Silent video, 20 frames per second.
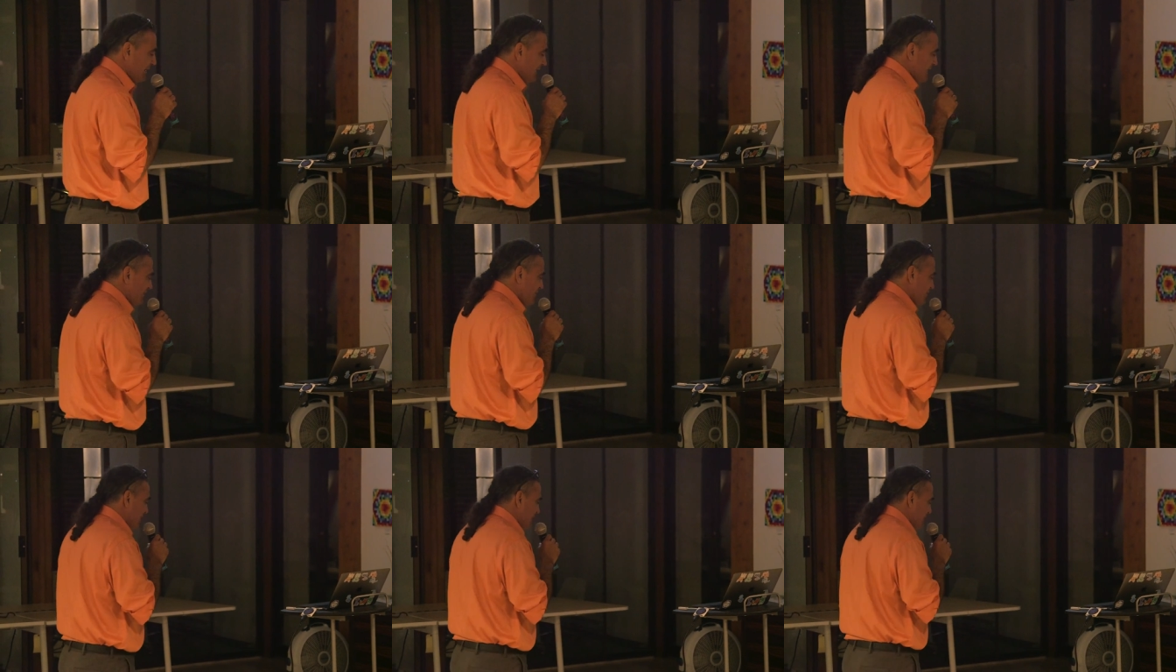
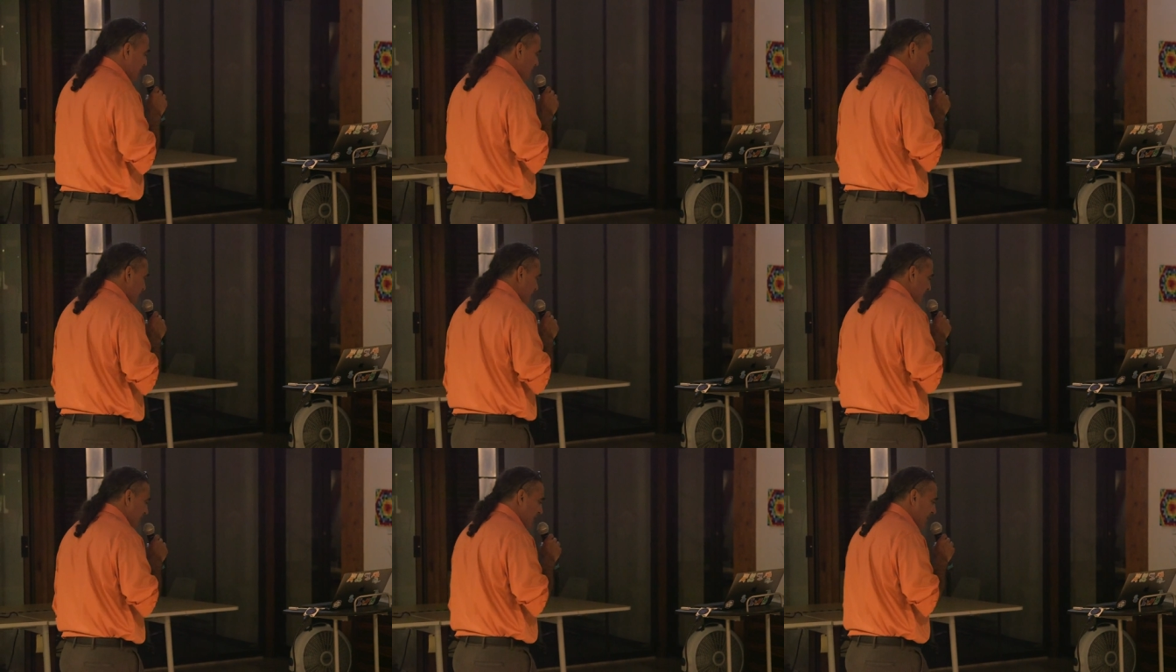each and
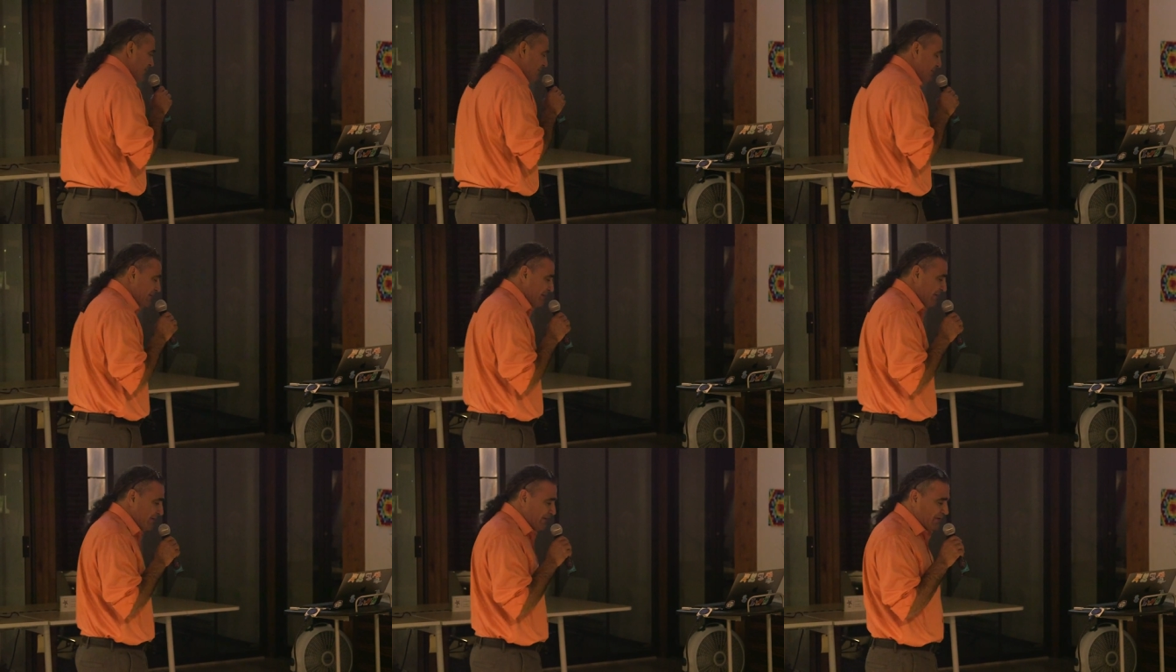every
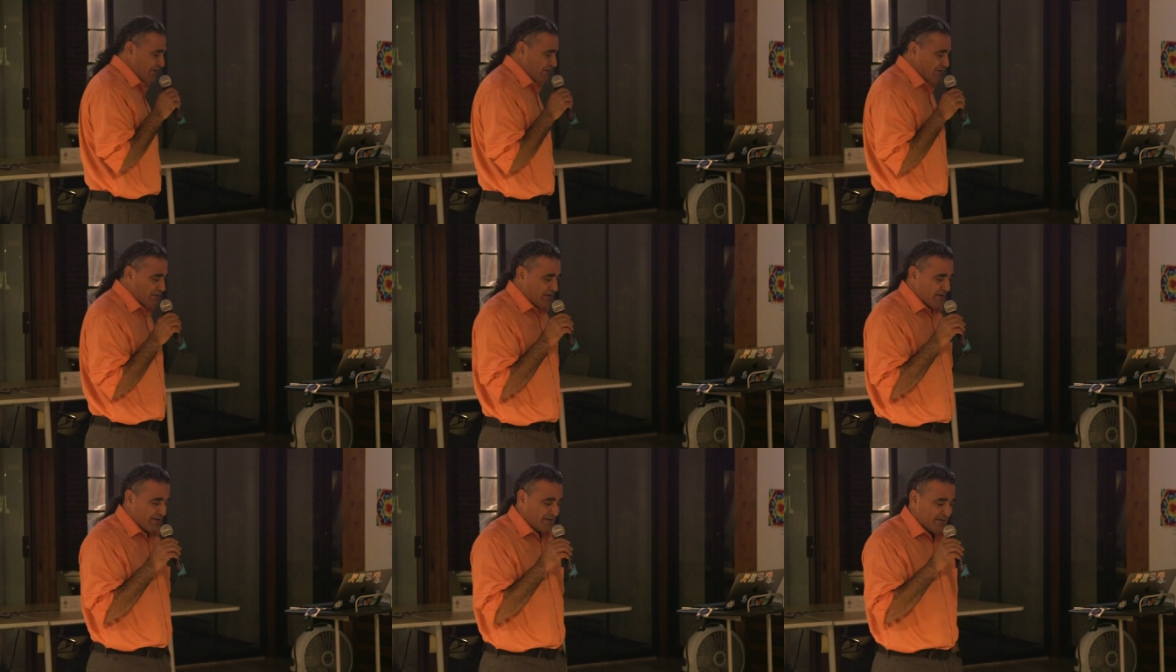time
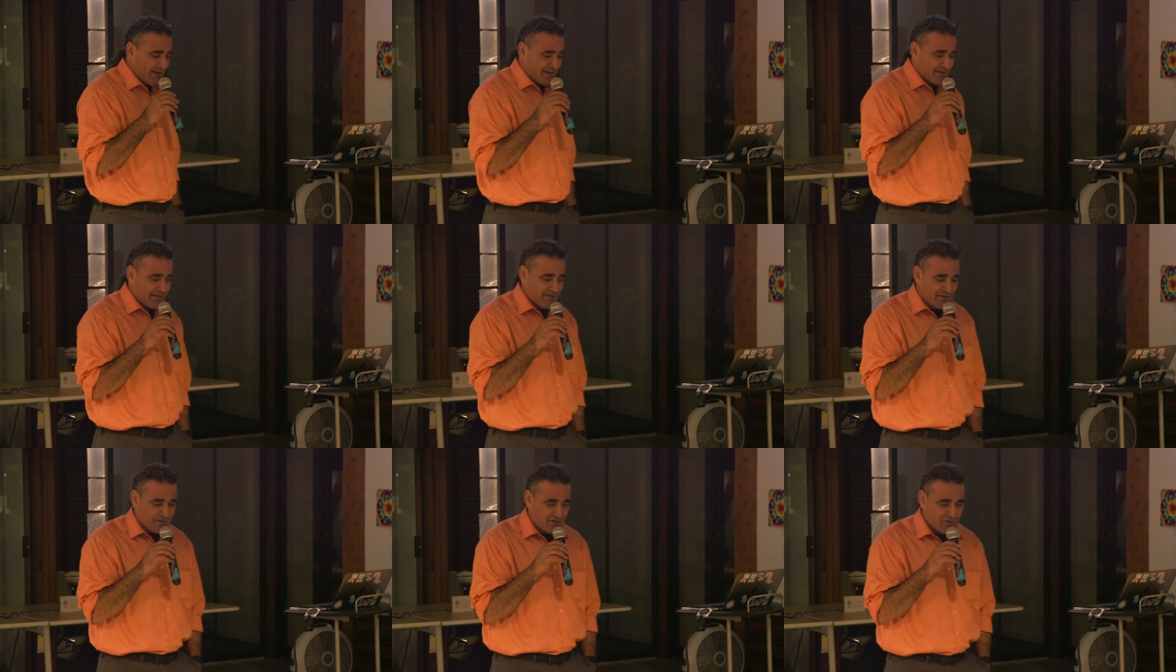you
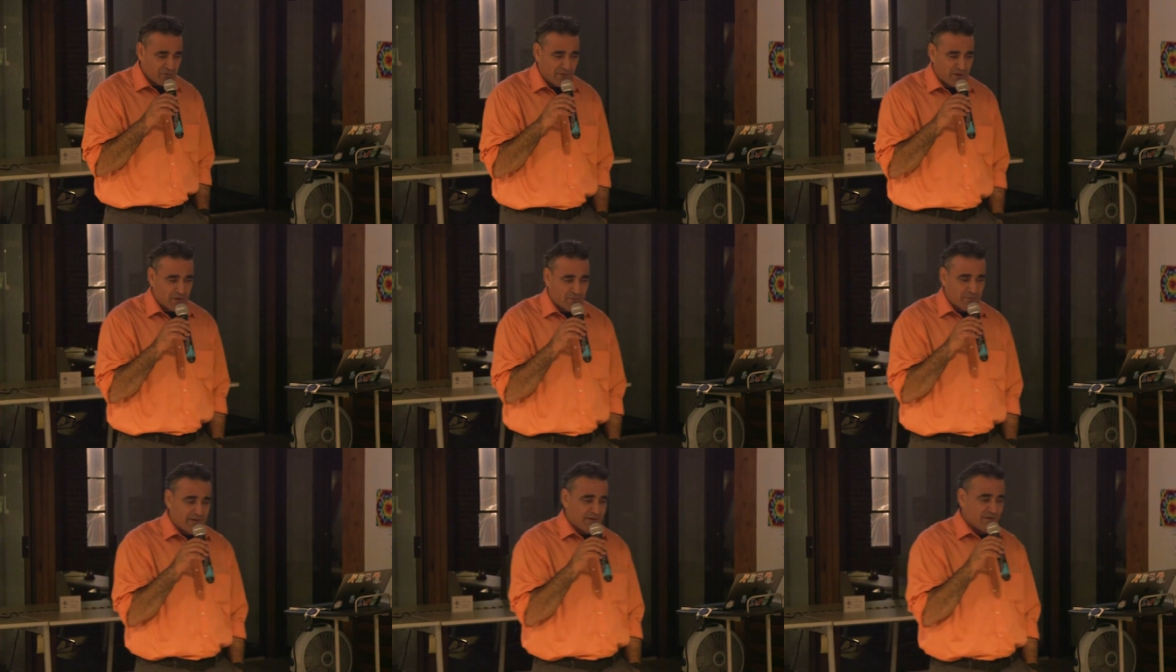conduct an
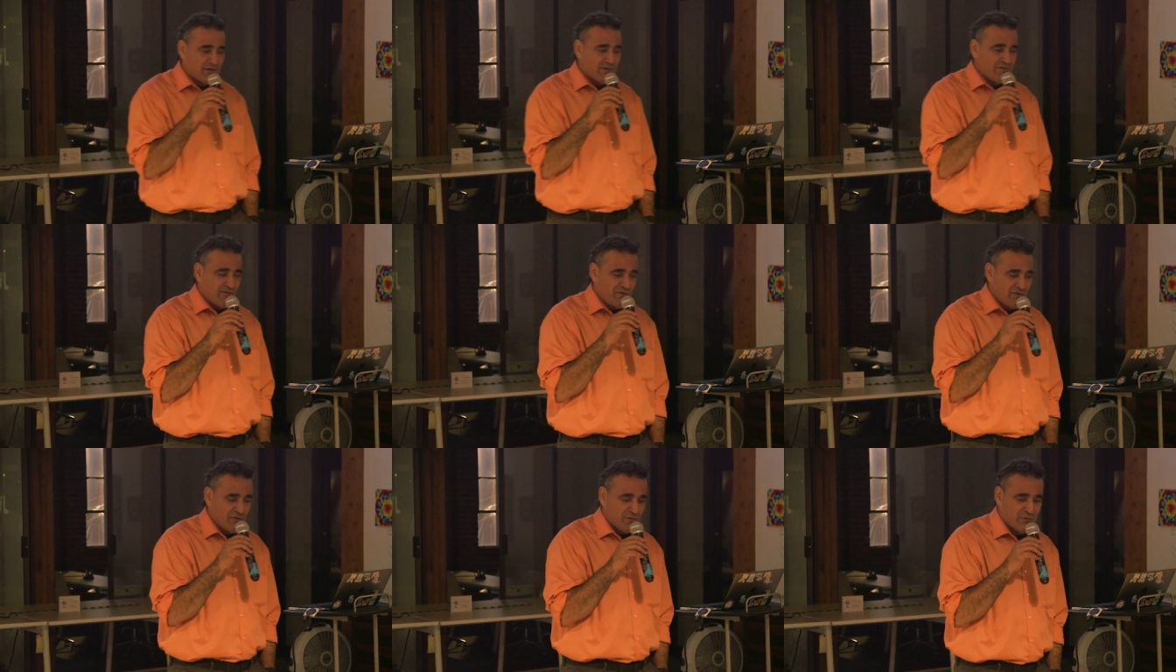experiment
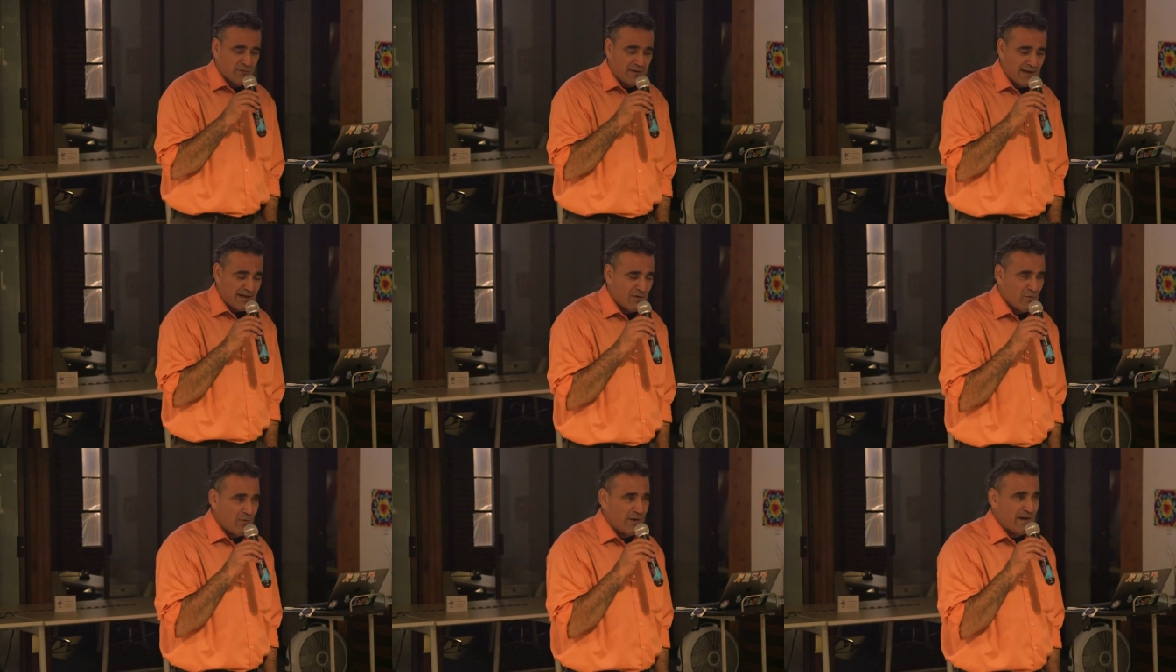of two
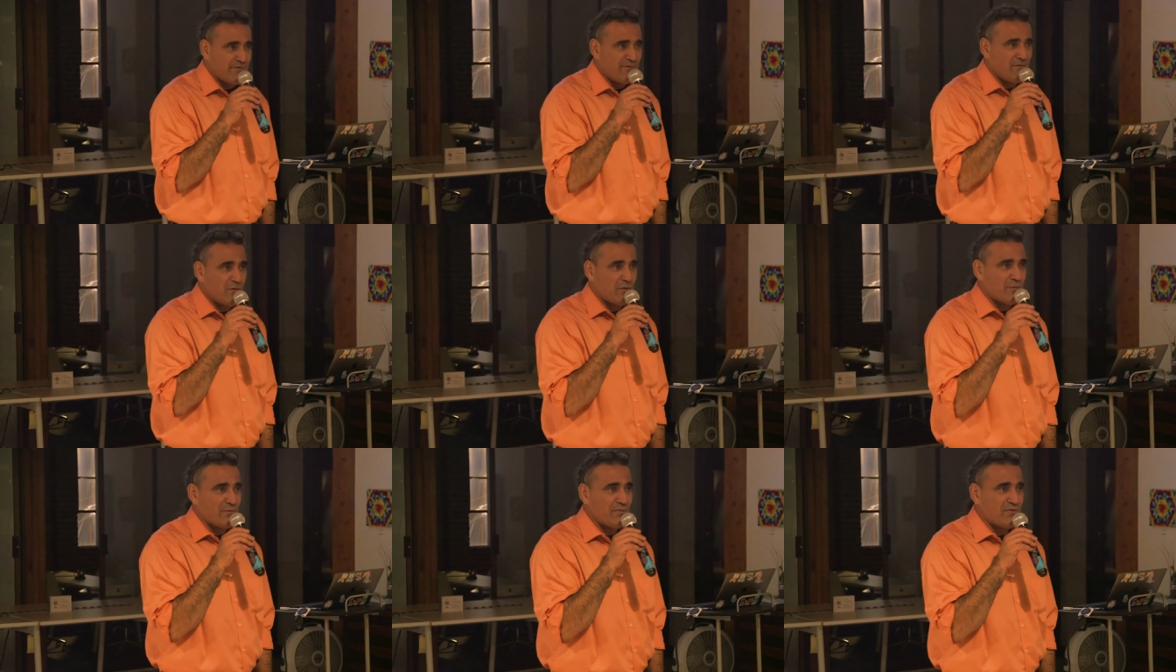like
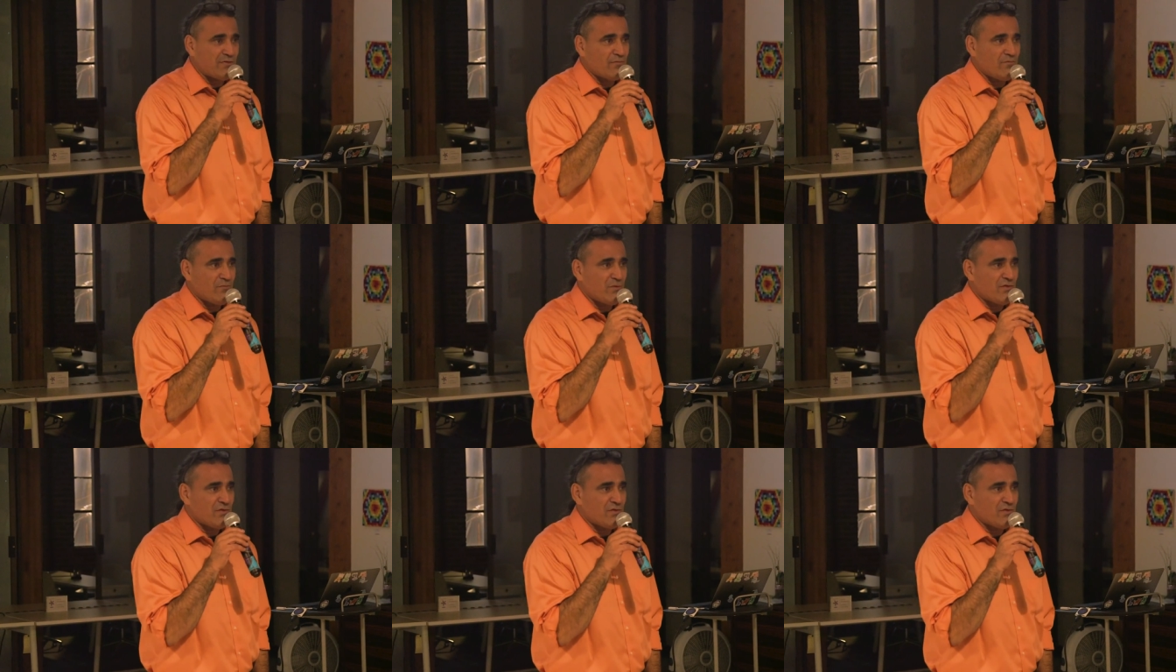waveforms.